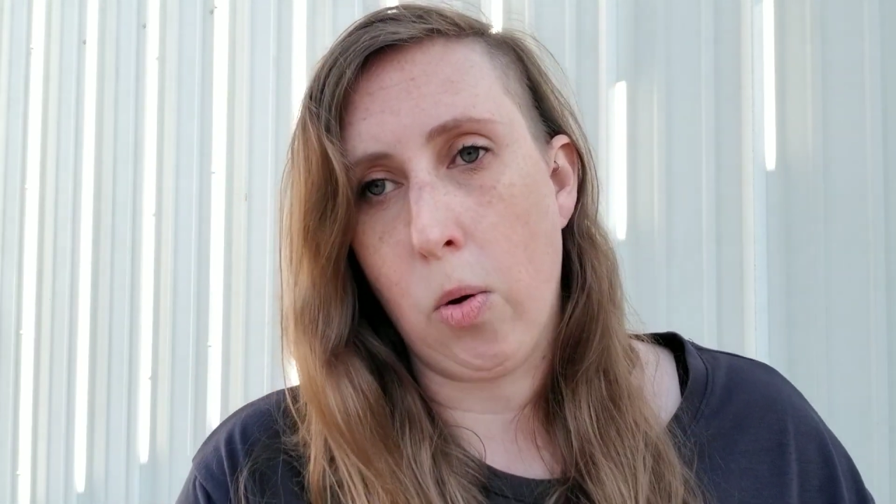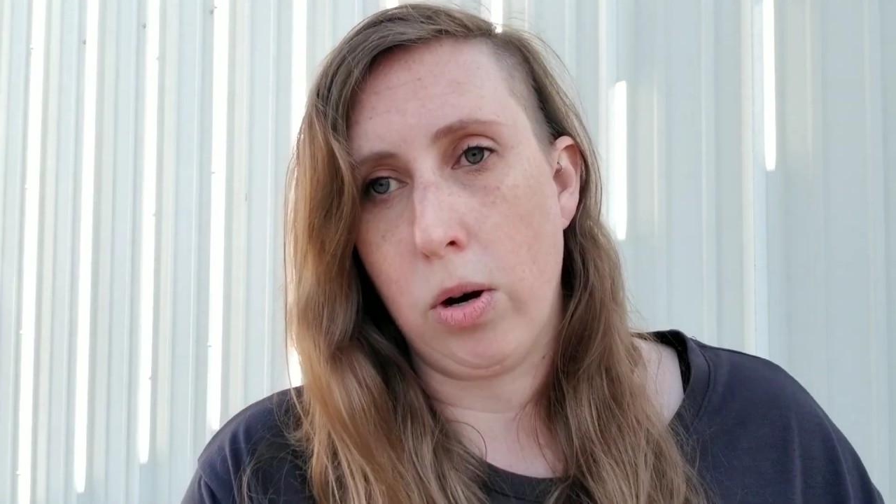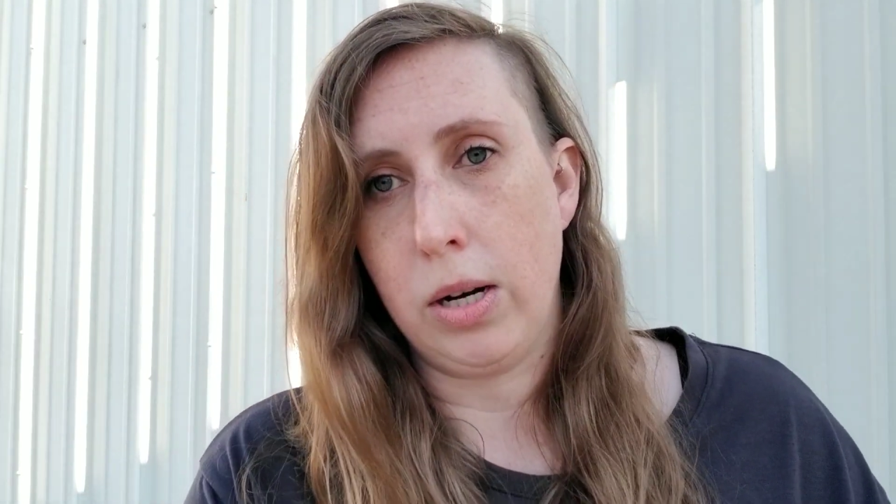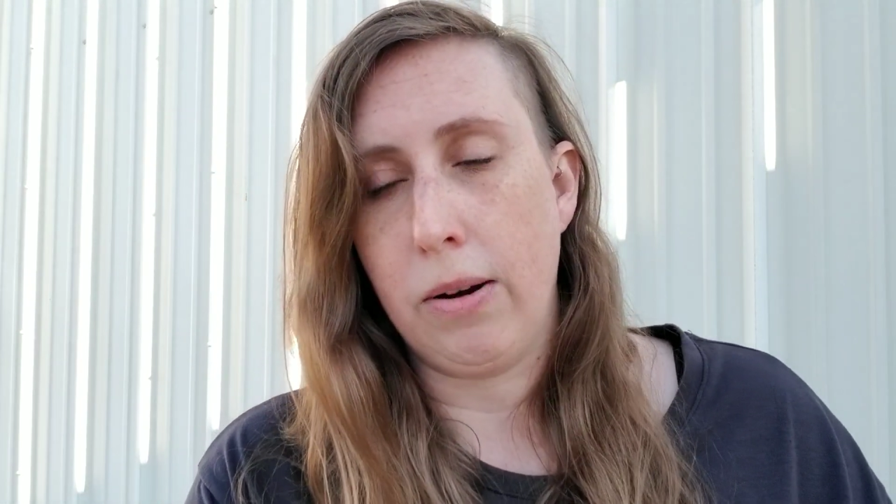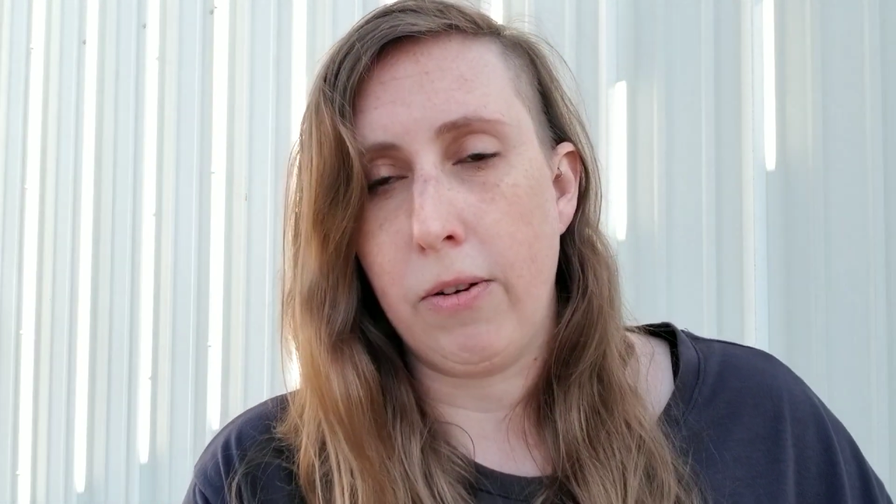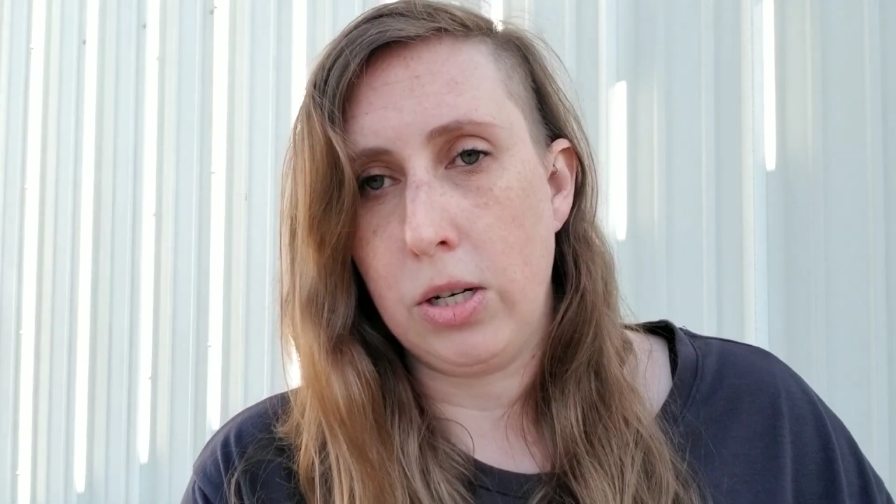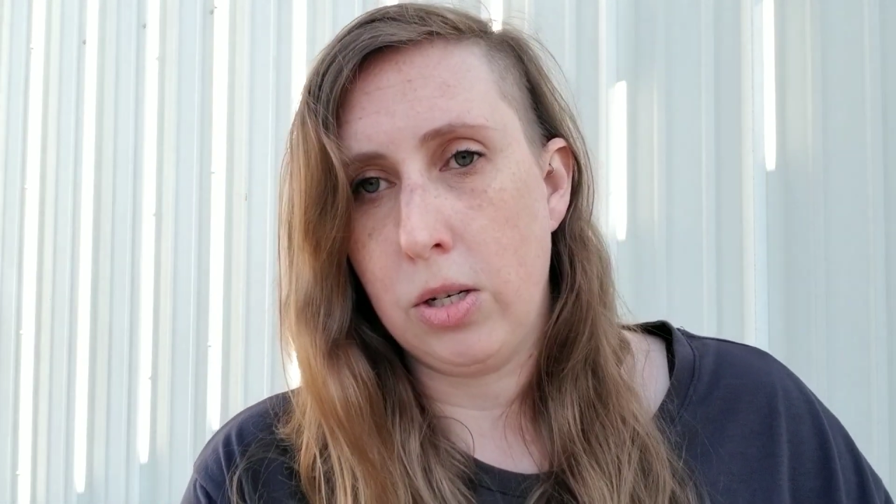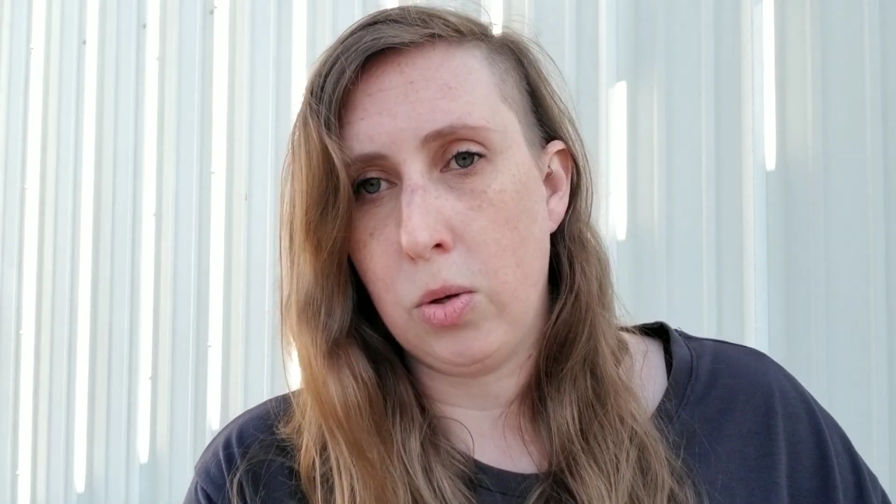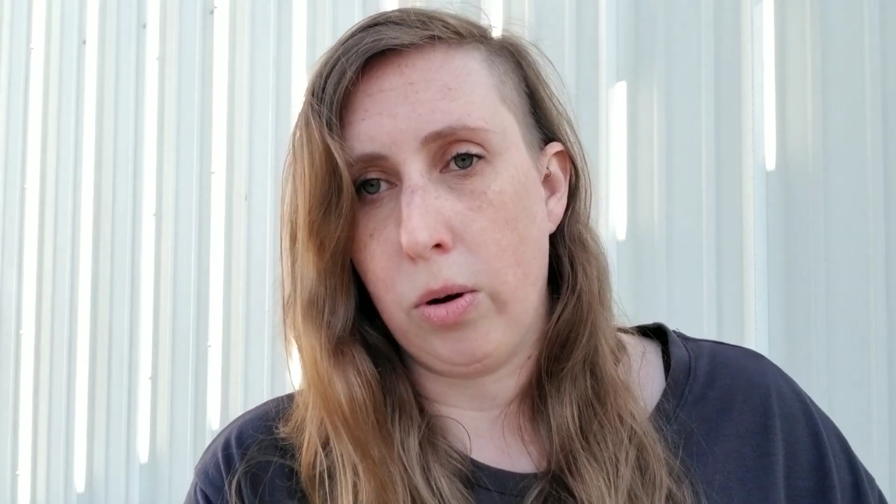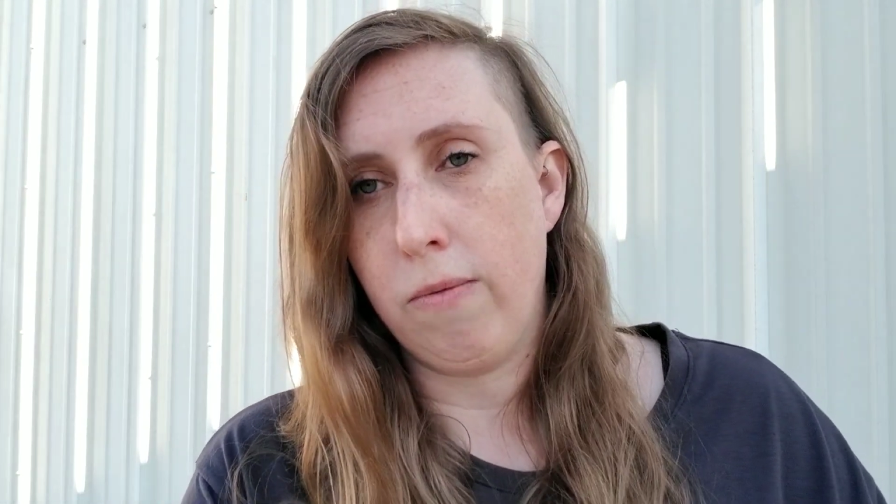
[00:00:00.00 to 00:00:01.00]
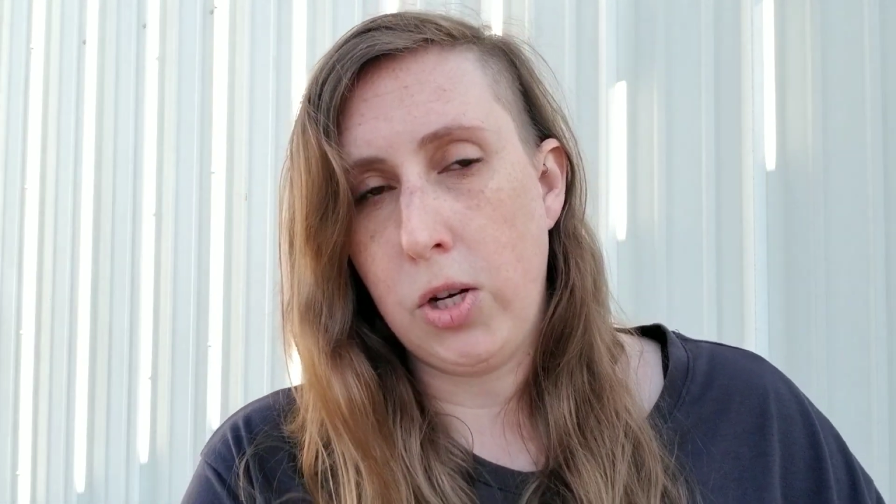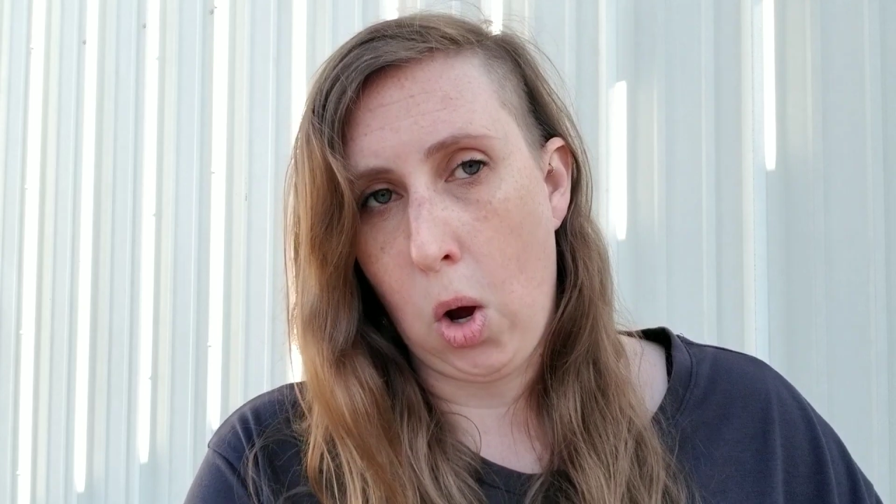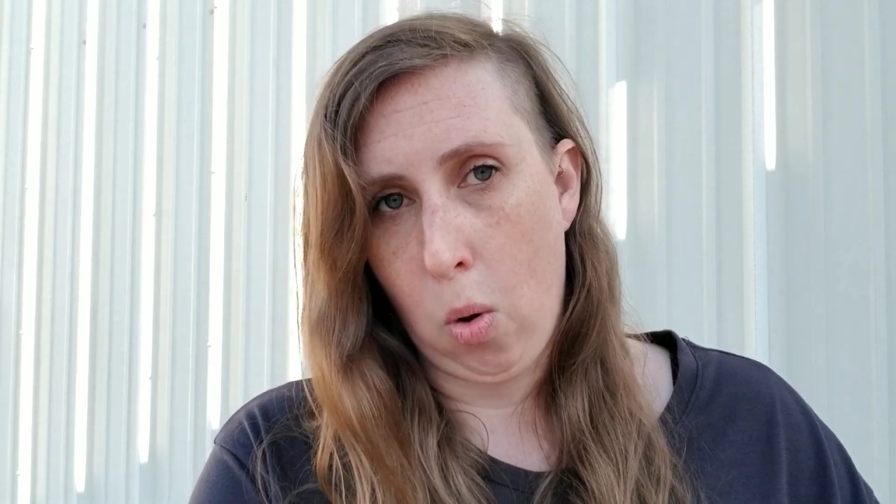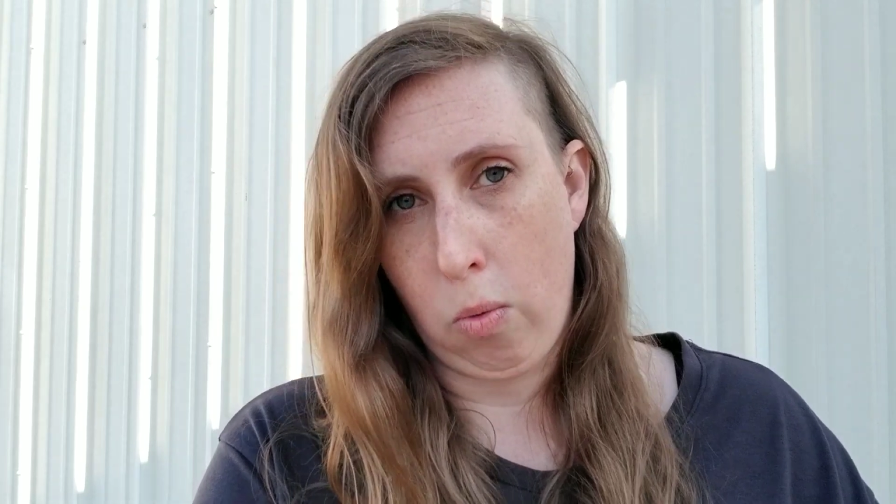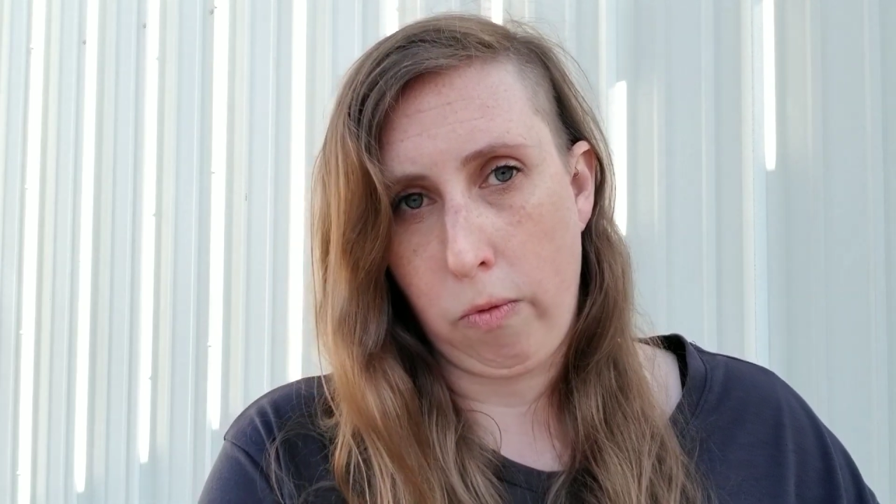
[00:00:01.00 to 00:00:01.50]
or a different sort of
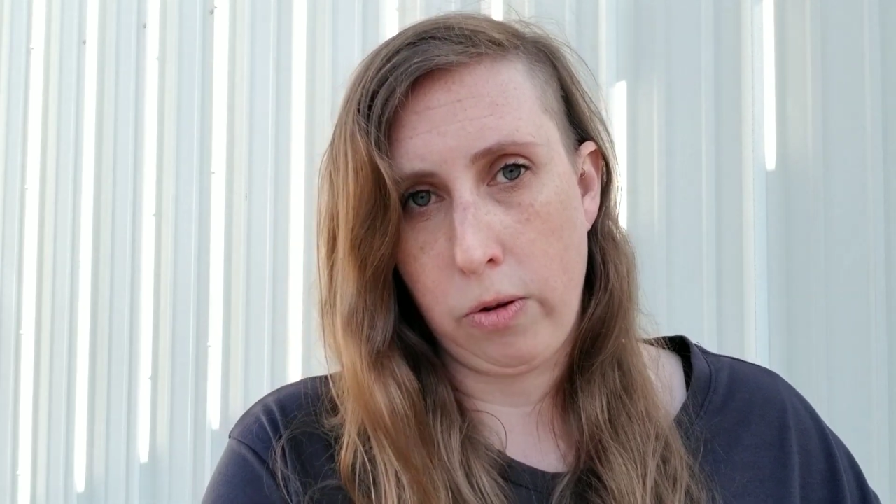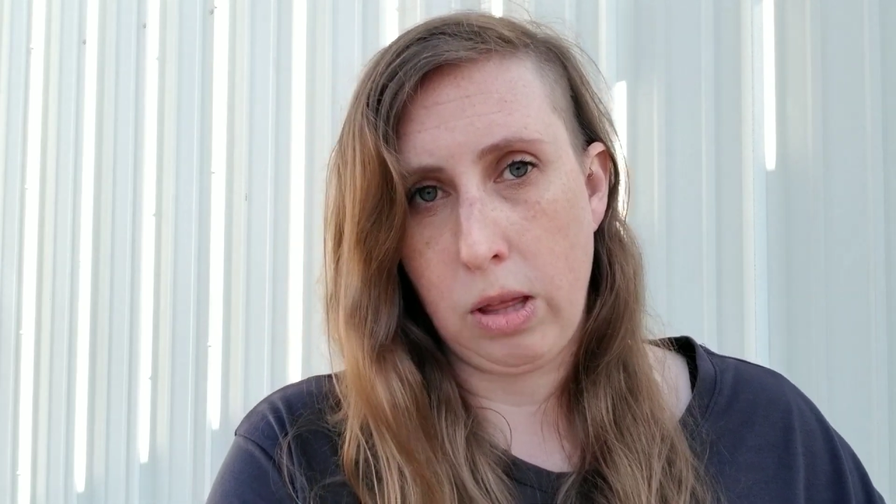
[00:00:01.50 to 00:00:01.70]
tone for